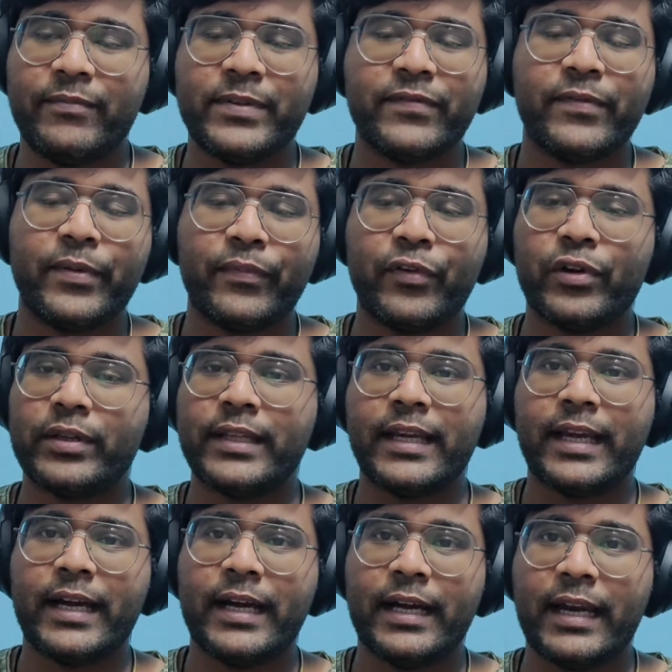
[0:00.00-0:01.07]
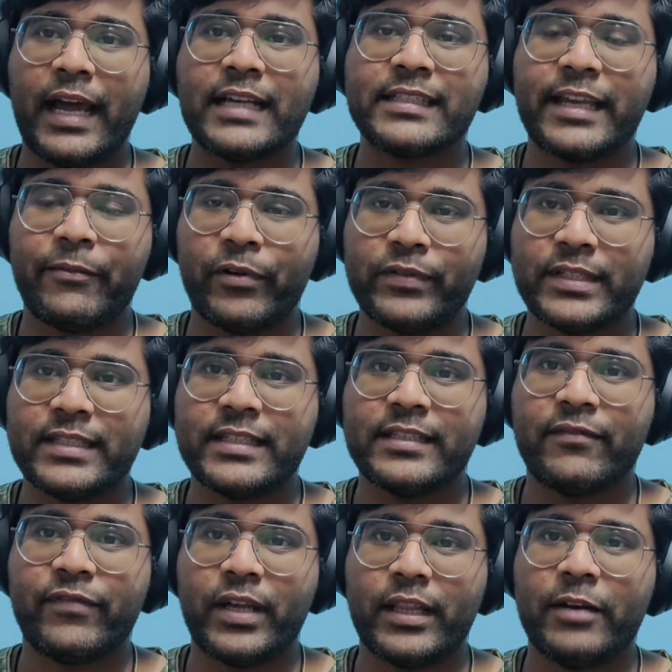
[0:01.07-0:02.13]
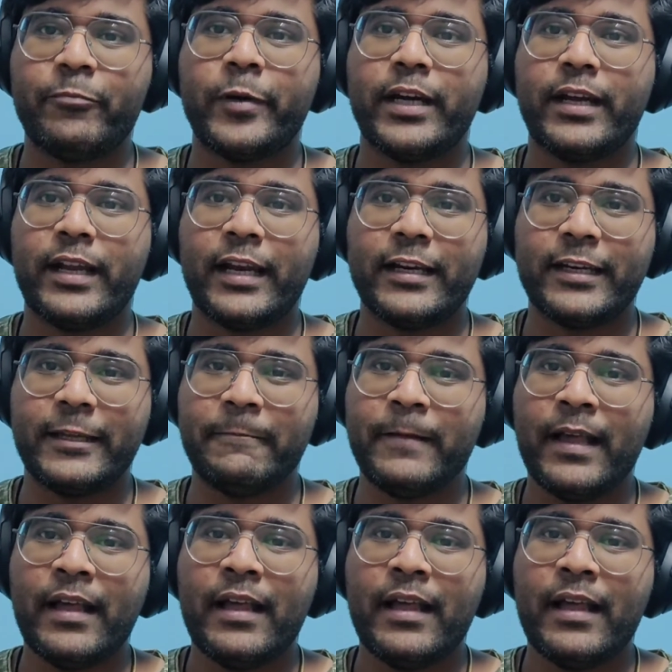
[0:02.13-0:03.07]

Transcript: before the last game of the season for that particular team.